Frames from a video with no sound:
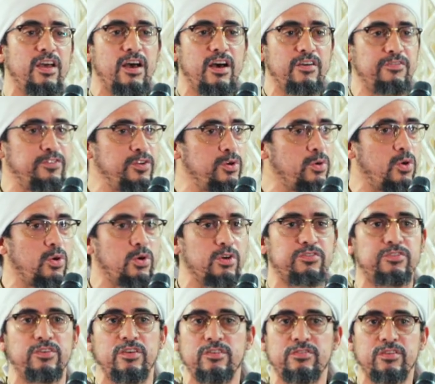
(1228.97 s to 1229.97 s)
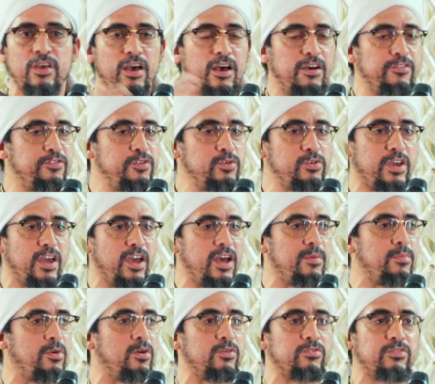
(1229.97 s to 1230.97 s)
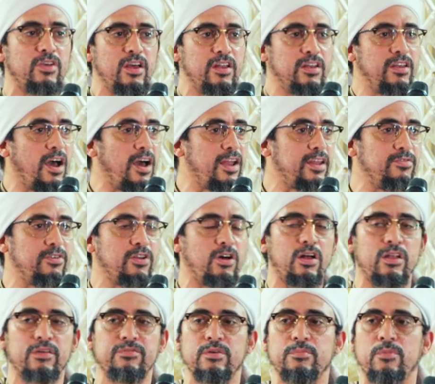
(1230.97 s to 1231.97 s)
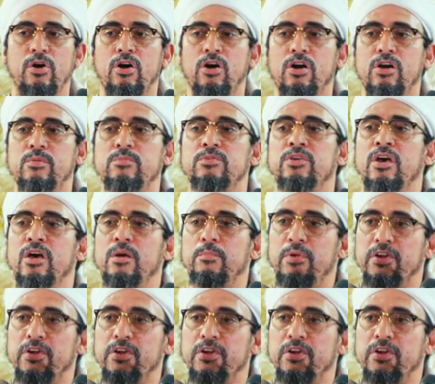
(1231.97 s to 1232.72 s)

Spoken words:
A few horses, a few camels, not even all of them armed,